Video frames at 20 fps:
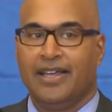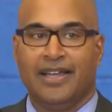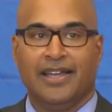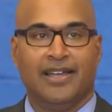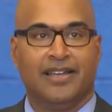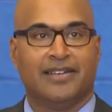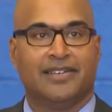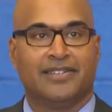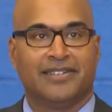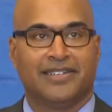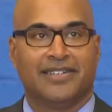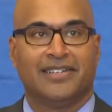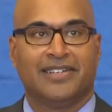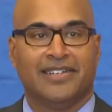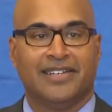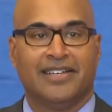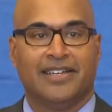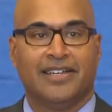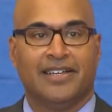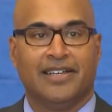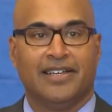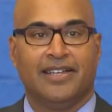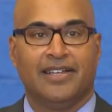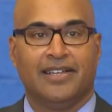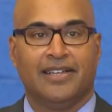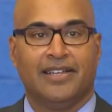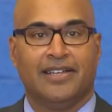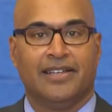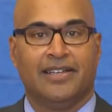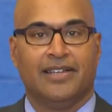And
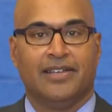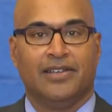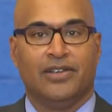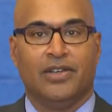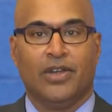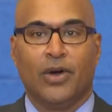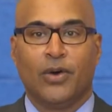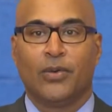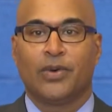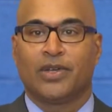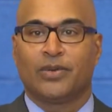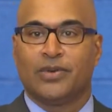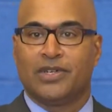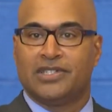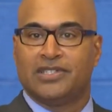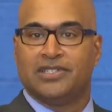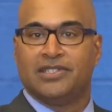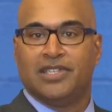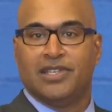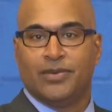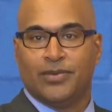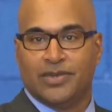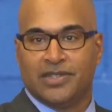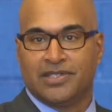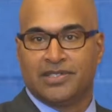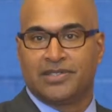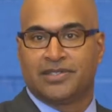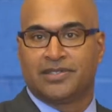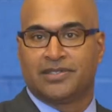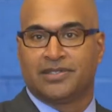knowing what she
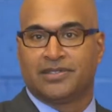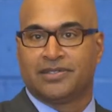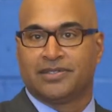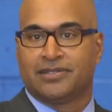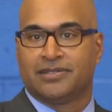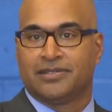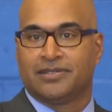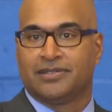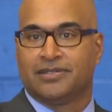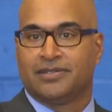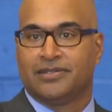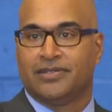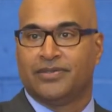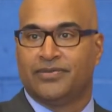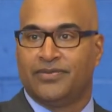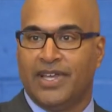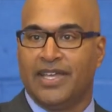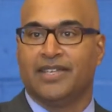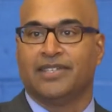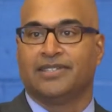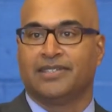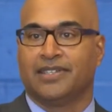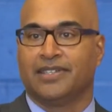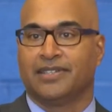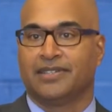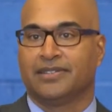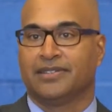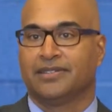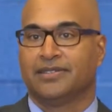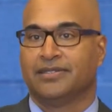was
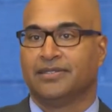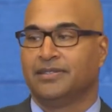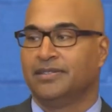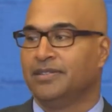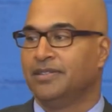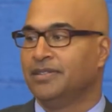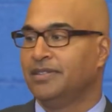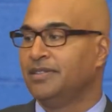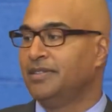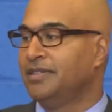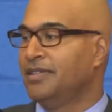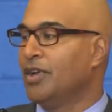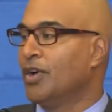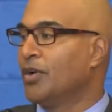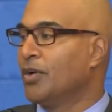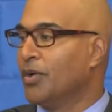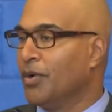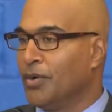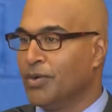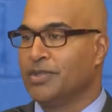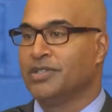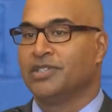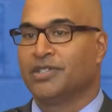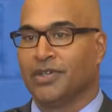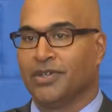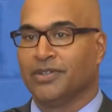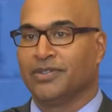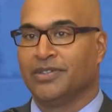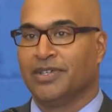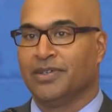facing, her own
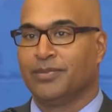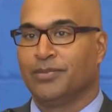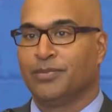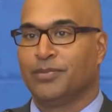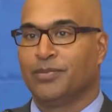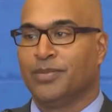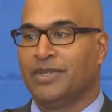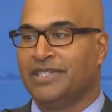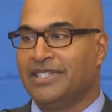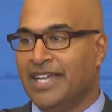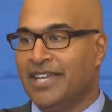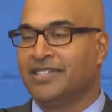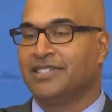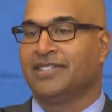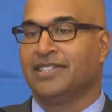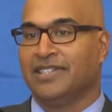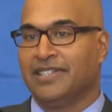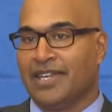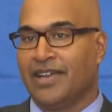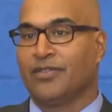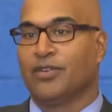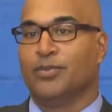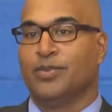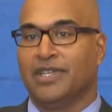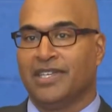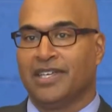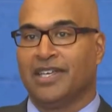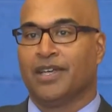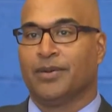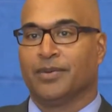children potentially never
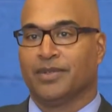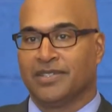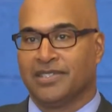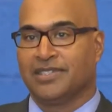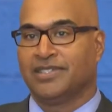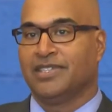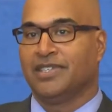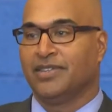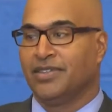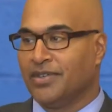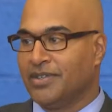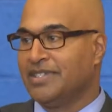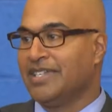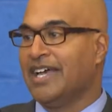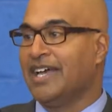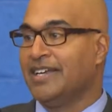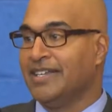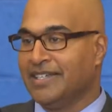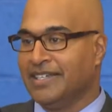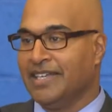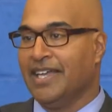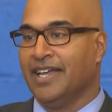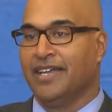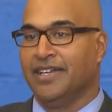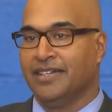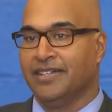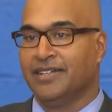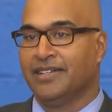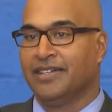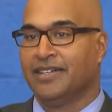being able to see their dad
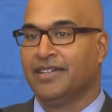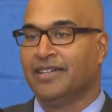again,